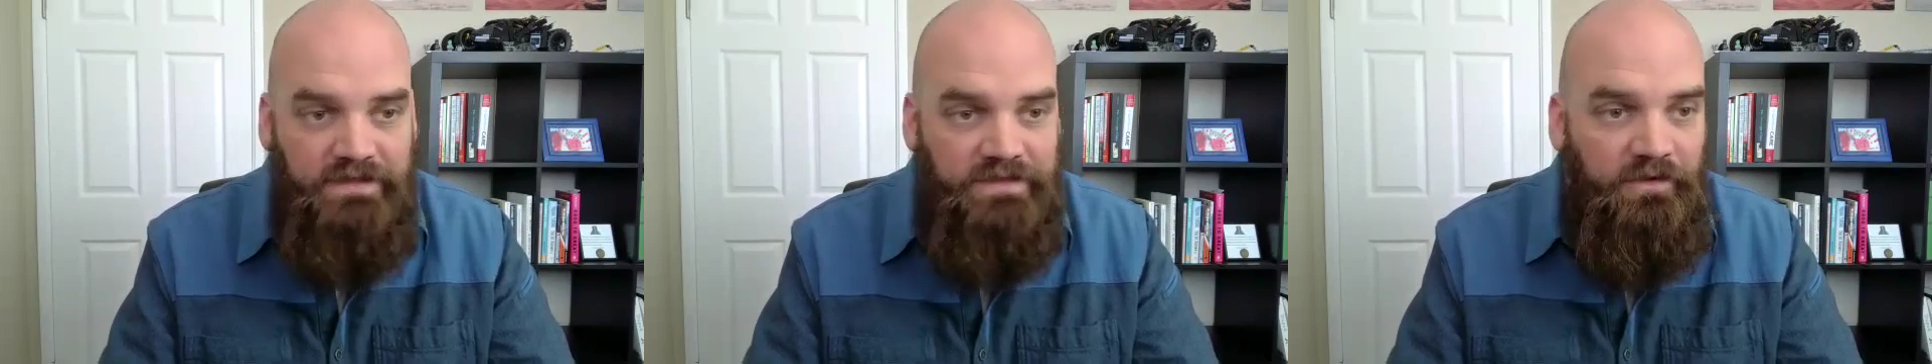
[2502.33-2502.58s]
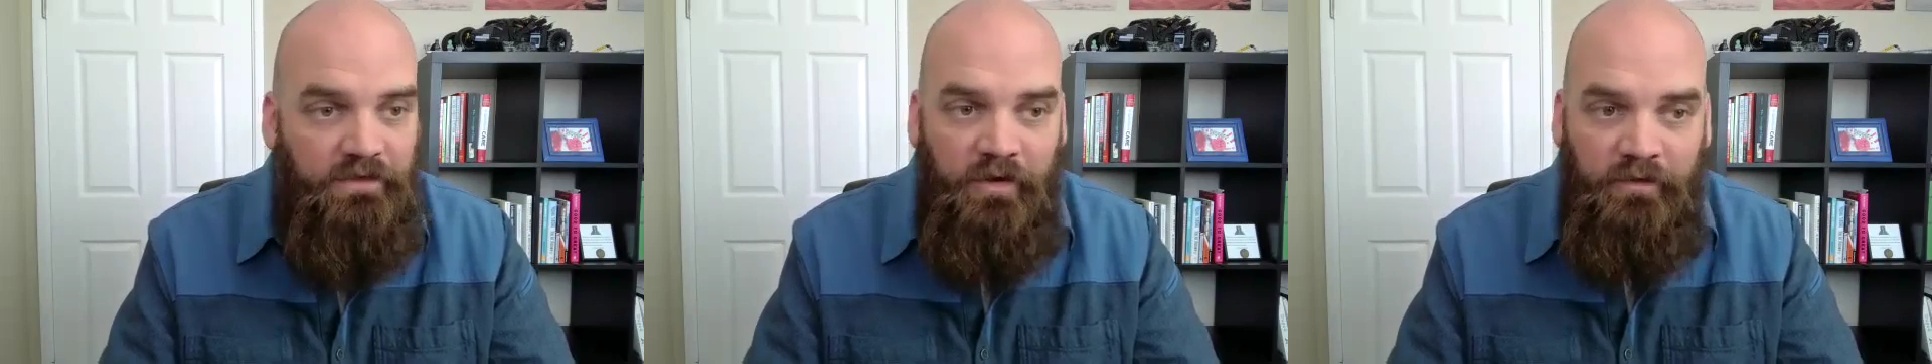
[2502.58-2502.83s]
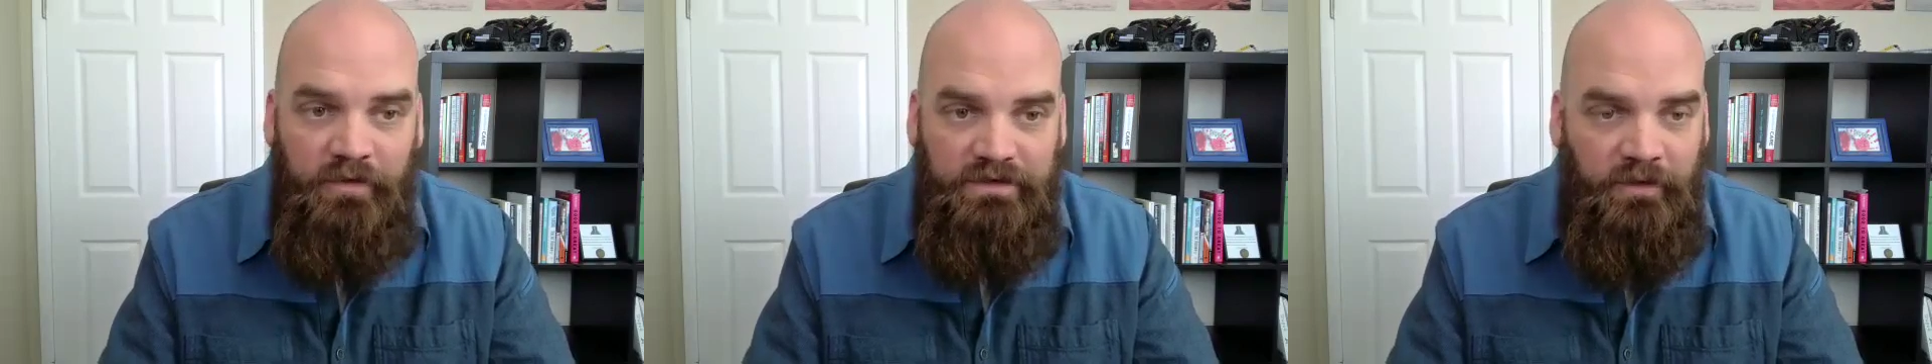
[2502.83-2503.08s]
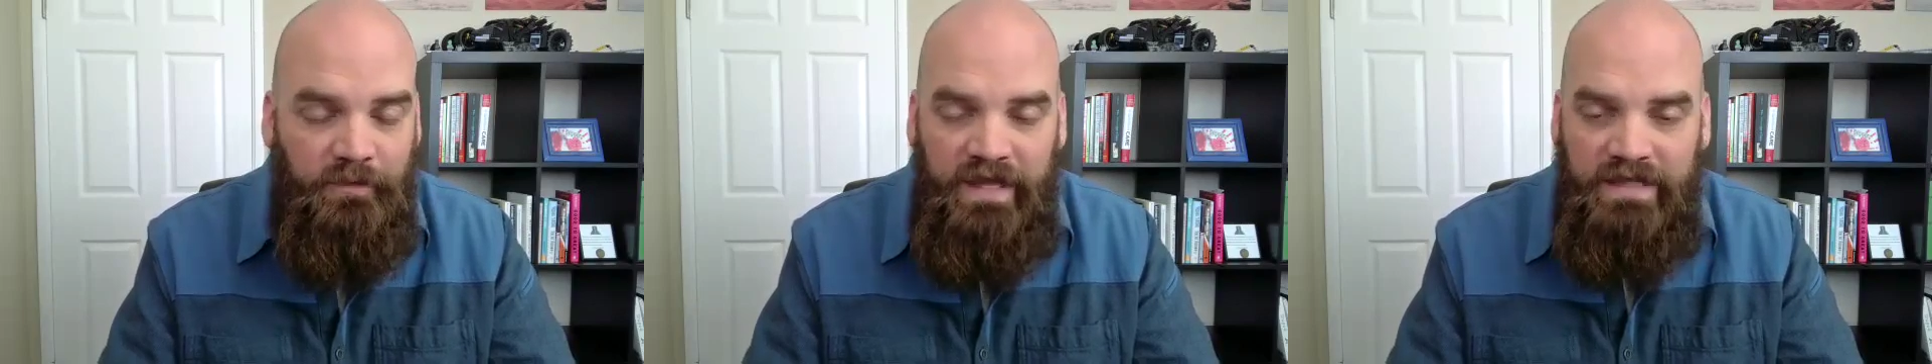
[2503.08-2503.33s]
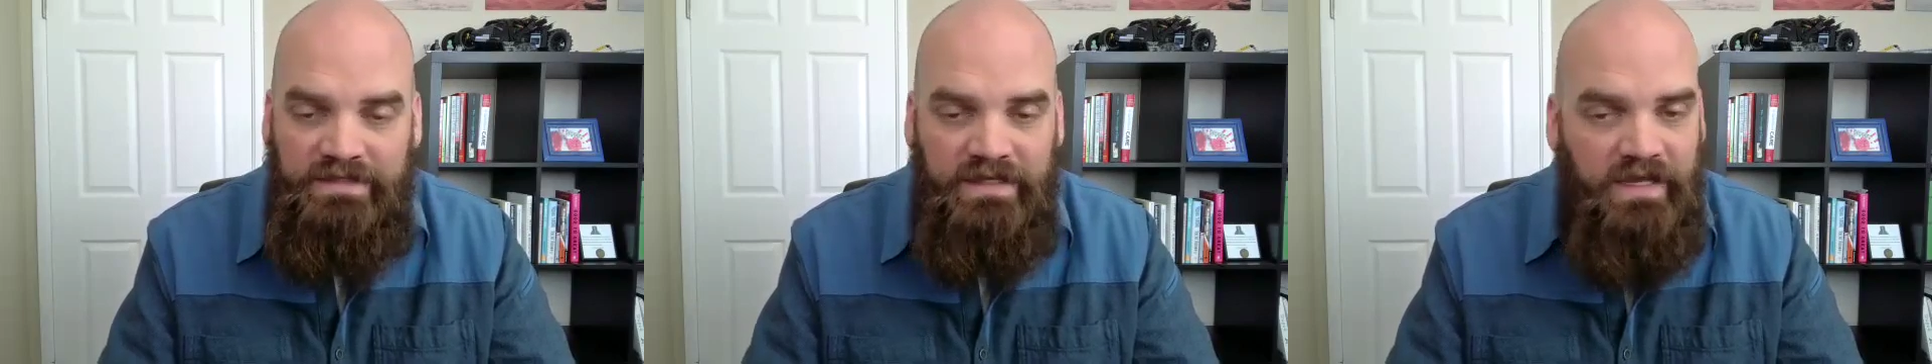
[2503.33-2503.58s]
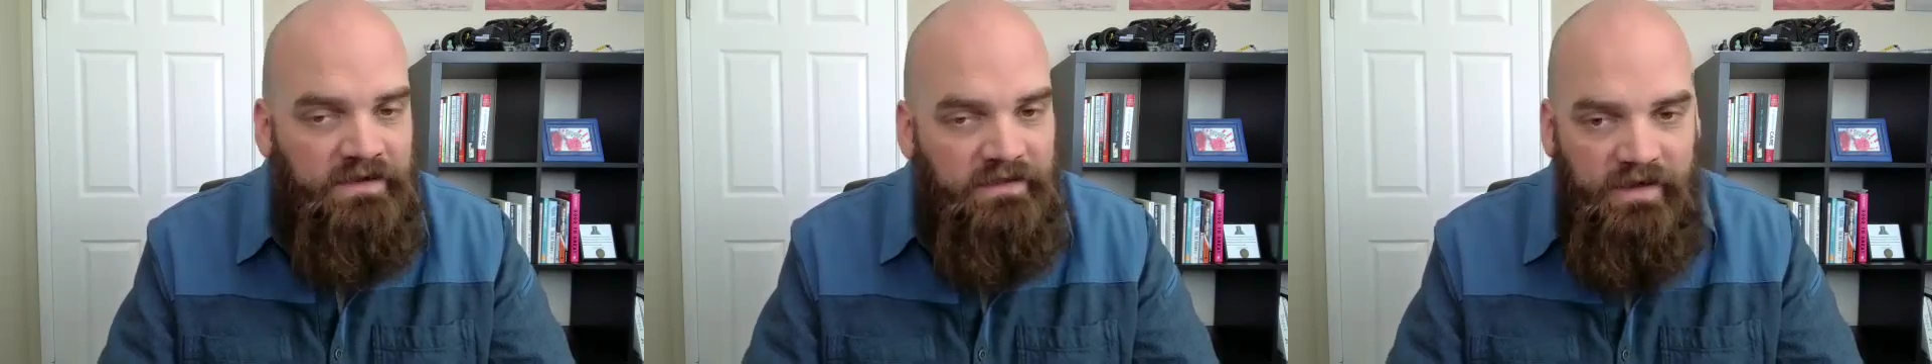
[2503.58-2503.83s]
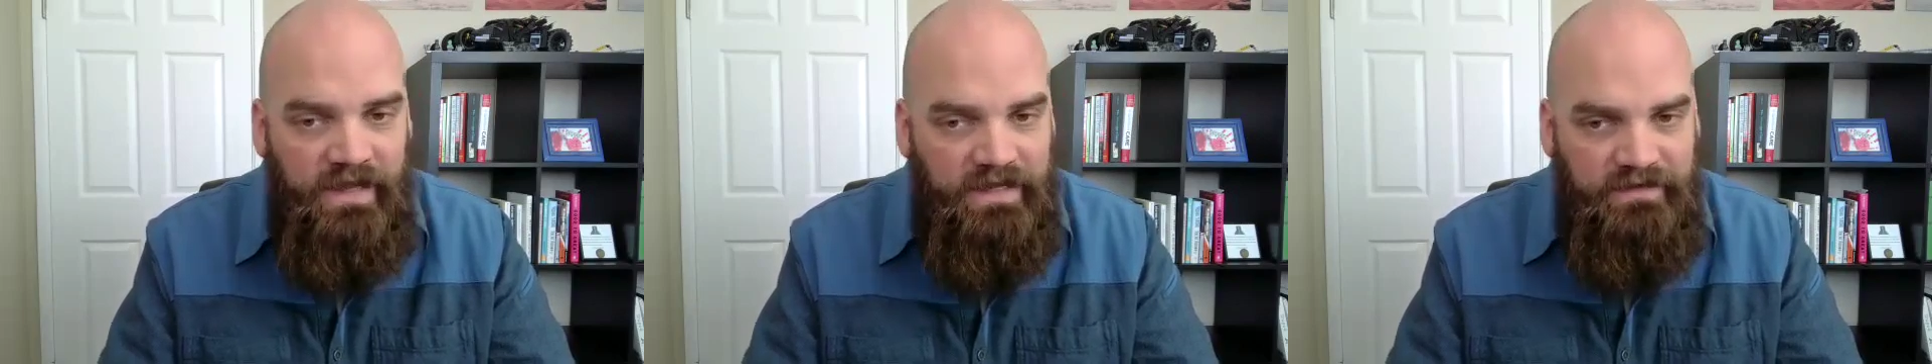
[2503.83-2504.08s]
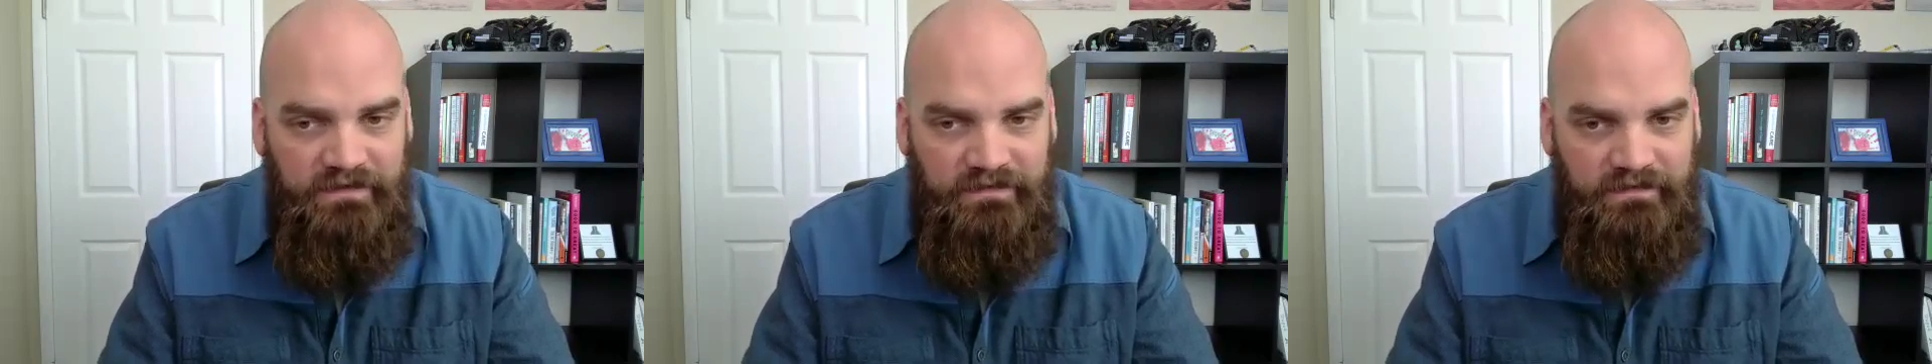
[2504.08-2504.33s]
guys don't always, nobody has a gun to their
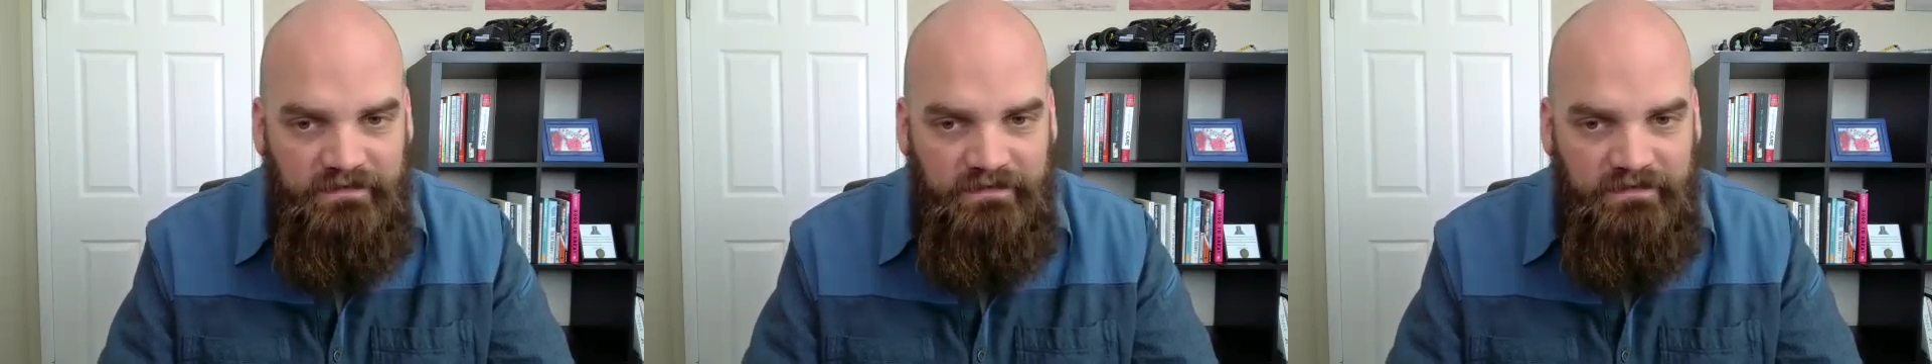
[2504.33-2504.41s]
head.